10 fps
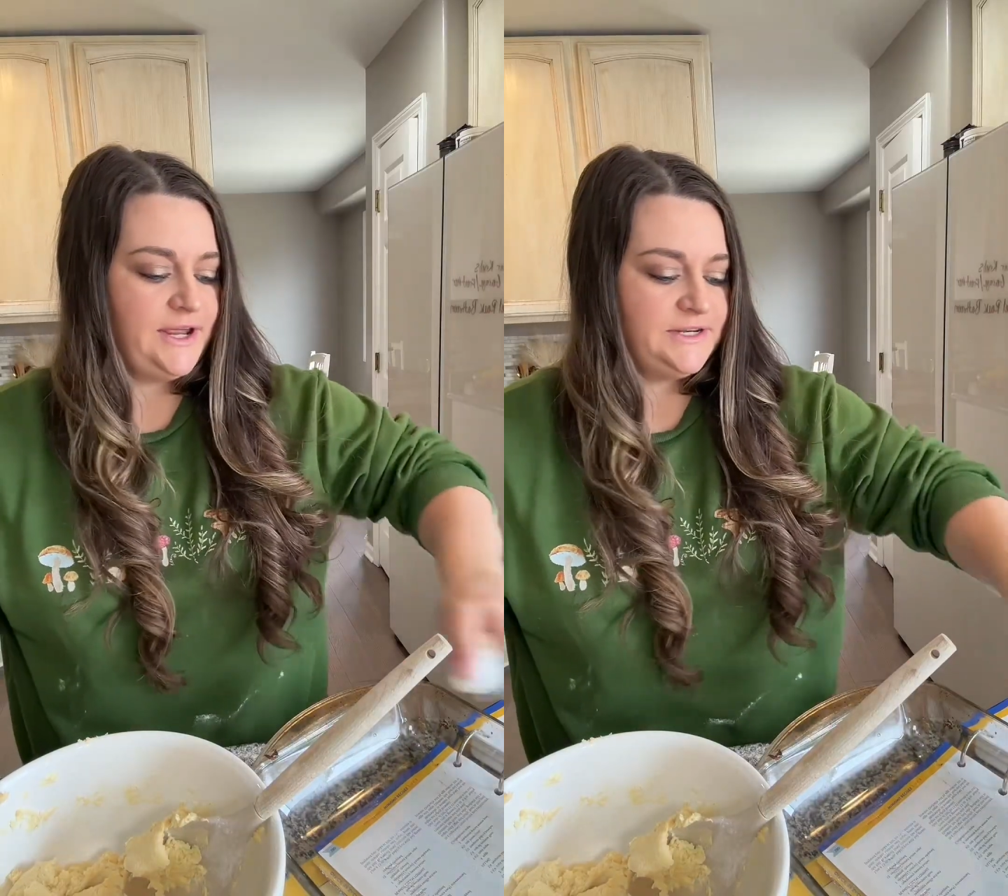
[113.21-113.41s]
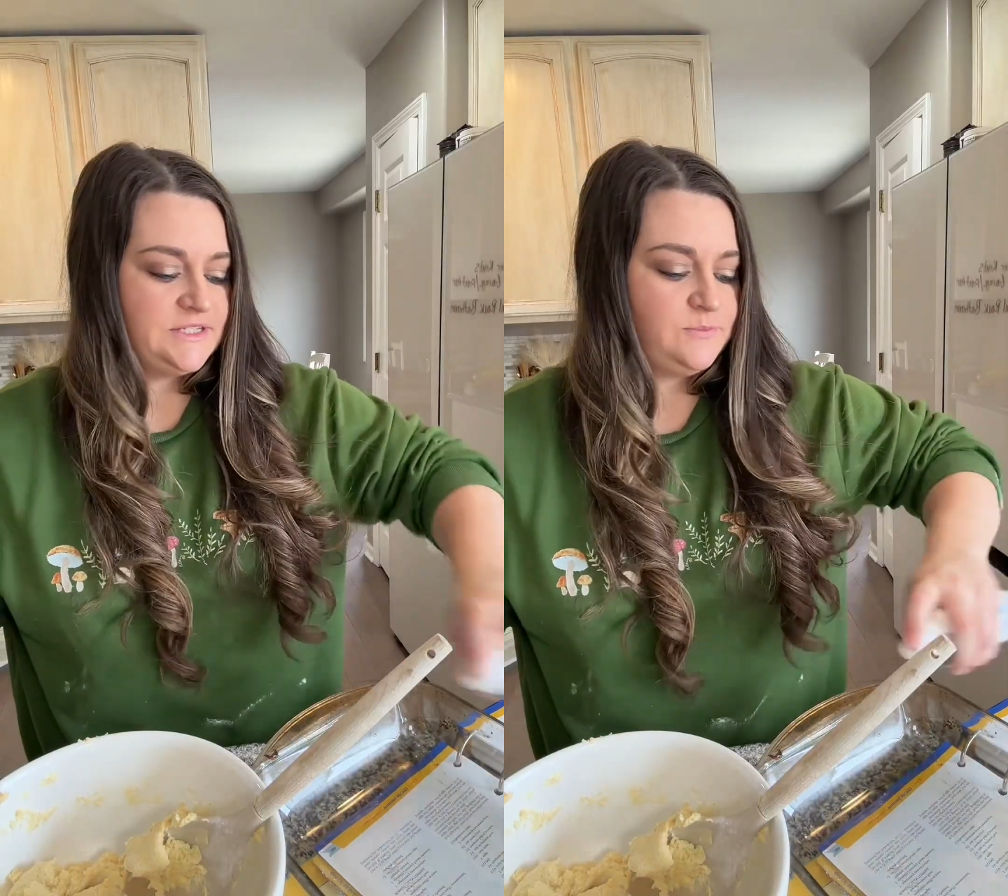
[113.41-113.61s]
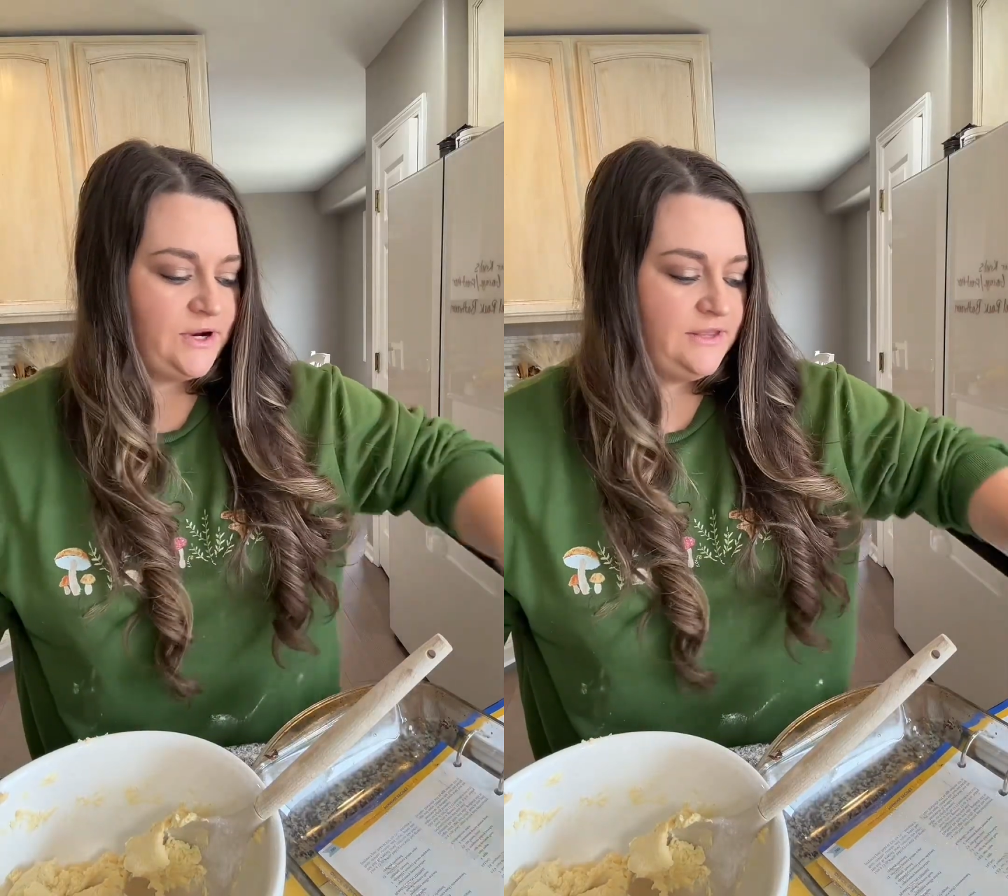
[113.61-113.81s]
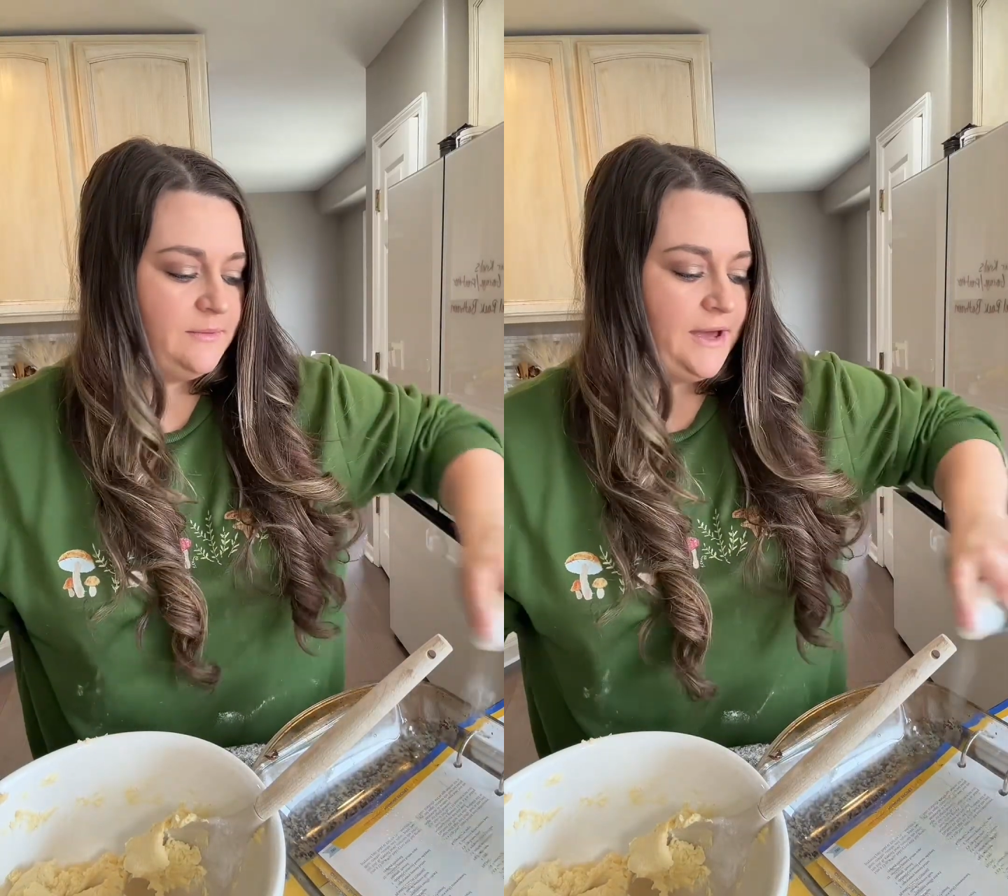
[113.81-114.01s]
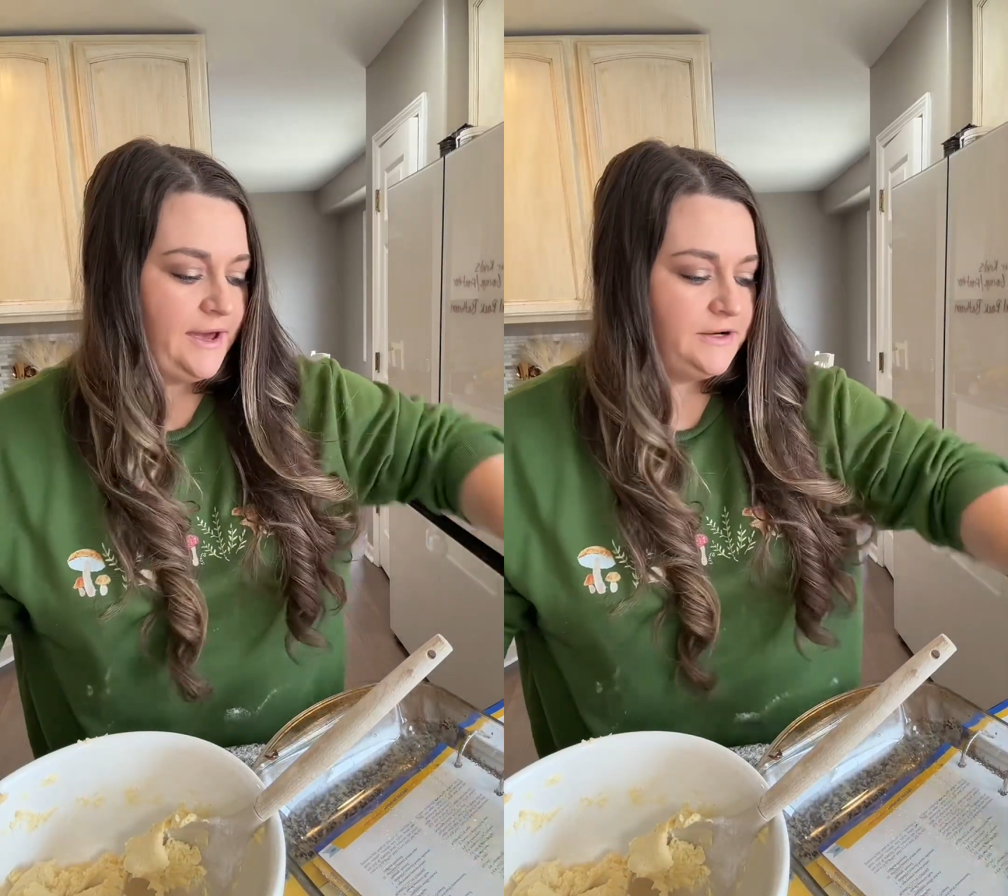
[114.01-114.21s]
to spray the
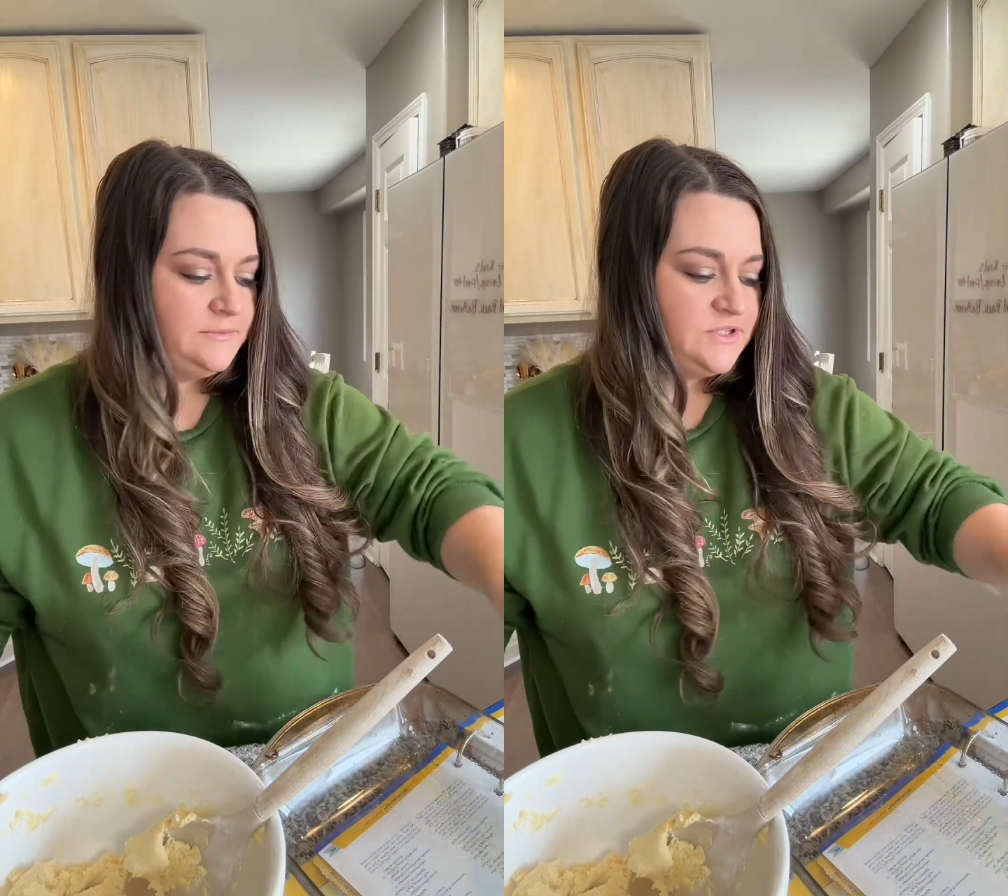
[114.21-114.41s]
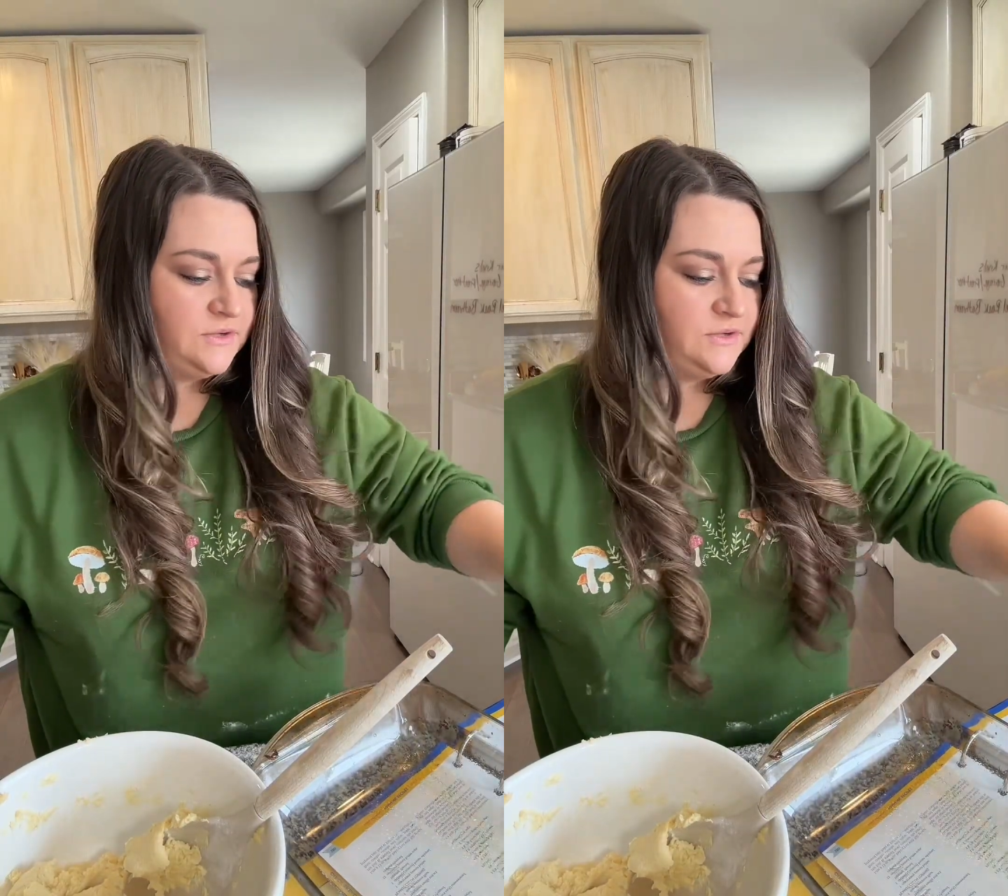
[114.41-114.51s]
bottom so